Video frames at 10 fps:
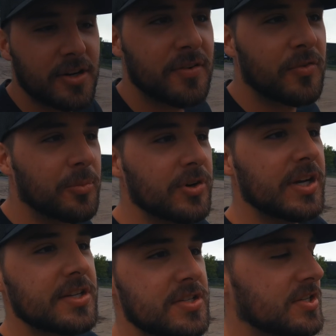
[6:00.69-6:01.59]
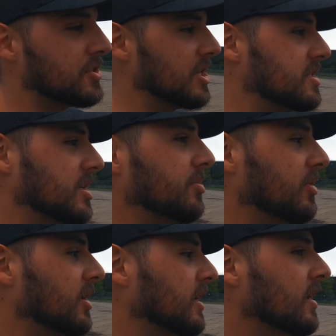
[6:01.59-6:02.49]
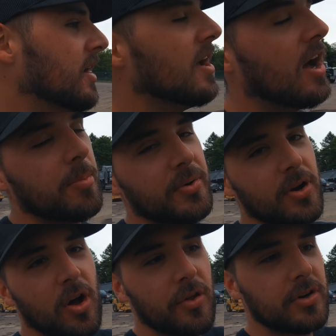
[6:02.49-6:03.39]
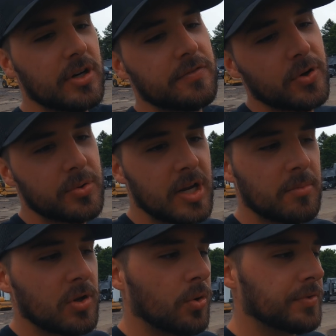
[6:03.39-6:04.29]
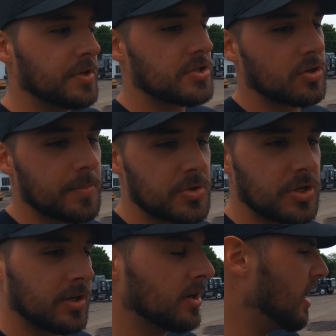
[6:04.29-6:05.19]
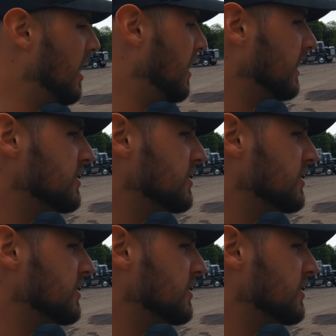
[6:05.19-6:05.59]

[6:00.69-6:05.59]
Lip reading: from Reese, JCB. I'll put all their info down below in the description. I guess